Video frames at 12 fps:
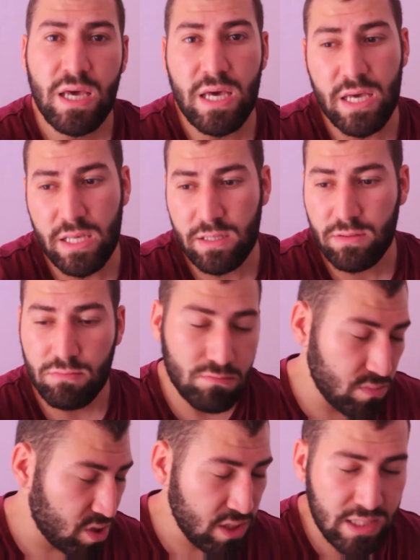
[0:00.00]
And
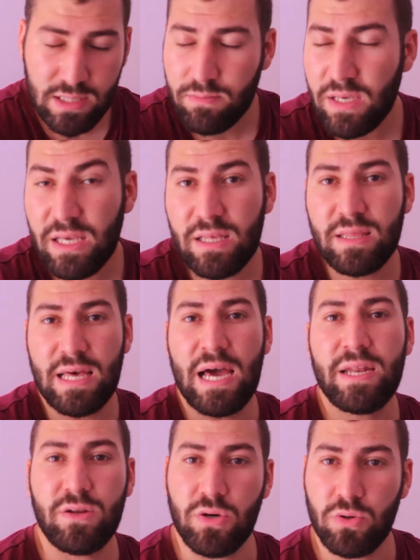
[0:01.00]
just make
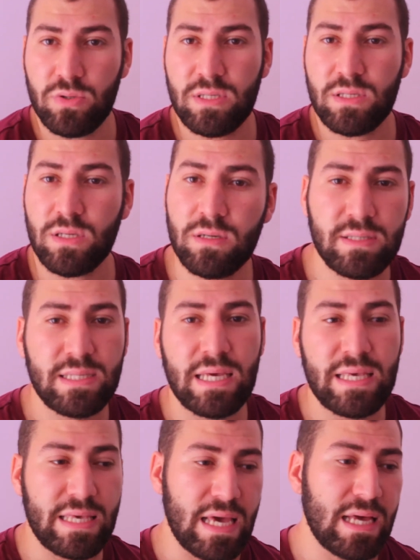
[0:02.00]
that note. Don't
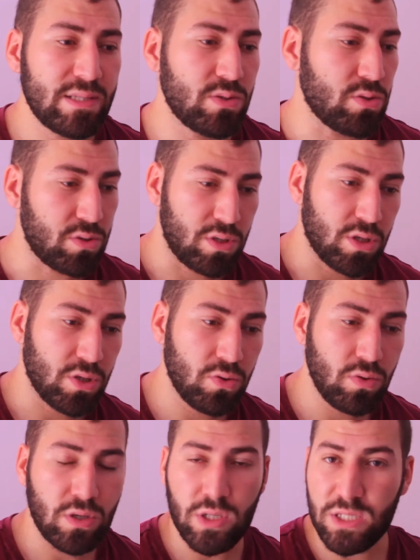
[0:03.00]
say yes or
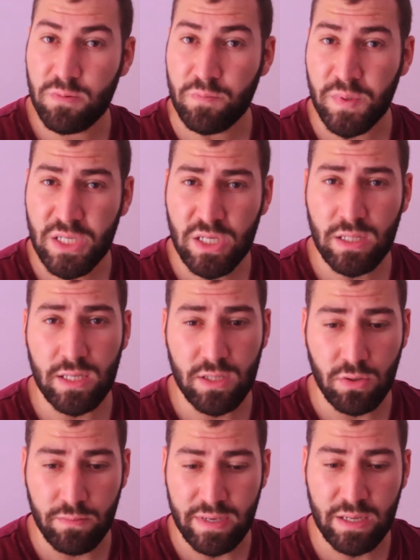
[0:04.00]
no, especially
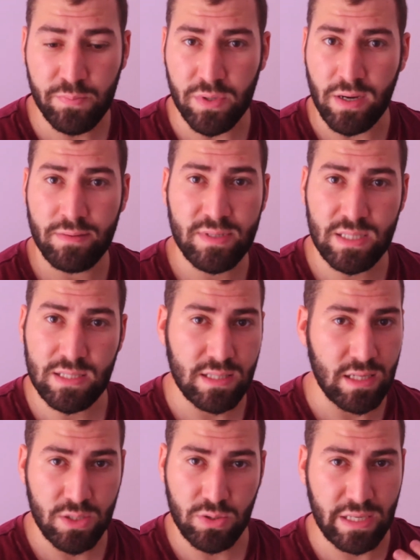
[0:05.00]
don't make promises
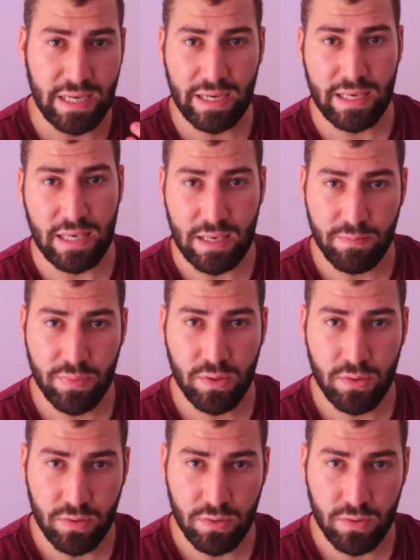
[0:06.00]
that you can't keep.